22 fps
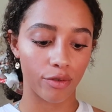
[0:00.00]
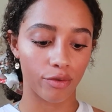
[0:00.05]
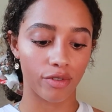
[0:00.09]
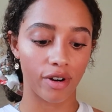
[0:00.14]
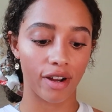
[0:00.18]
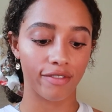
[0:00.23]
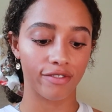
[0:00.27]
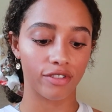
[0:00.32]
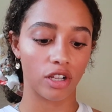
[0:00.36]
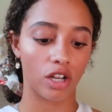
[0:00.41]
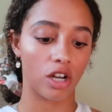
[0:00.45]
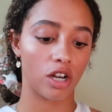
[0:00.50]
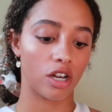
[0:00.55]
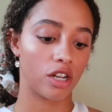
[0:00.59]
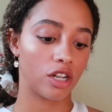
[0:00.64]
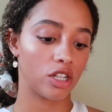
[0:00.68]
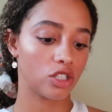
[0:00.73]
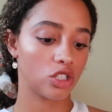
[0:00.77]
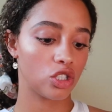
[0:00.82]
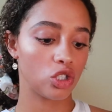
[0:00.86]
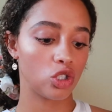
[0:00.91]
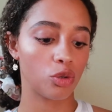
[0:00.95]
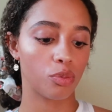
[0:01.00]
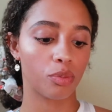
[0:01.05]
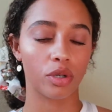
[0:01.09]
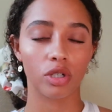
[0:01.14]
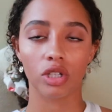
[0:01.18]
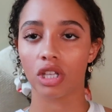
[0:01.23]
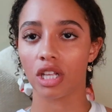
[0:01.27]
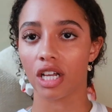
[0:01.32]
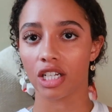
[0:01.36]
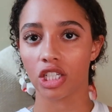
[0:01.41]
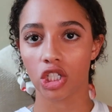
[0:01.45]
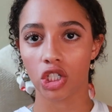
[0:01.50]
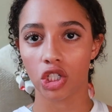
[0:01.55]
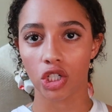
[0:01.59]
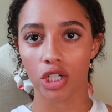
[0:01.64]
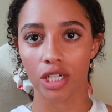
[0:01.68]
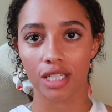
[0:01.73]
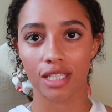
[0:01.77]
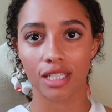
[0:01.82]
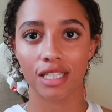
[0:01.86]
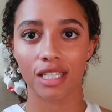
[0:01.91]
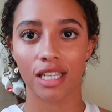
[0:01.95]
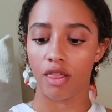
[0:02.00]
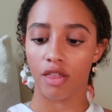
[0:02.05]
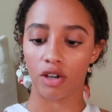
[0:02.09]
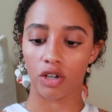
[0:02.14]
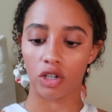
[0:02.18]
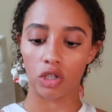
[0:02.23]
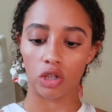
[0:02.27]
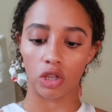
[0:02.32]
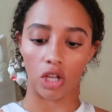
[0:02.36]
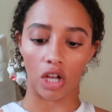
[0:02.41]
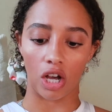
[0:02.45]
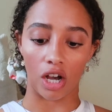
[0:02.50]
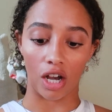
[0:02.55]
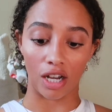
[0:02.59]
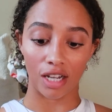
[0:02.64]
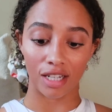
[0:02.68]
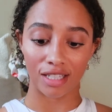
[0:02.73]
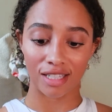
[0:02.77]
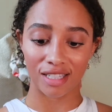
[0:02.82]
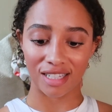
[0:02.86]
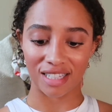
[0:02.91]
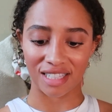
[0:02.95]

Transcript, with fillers: Revlon Super Lustrous The Gloss.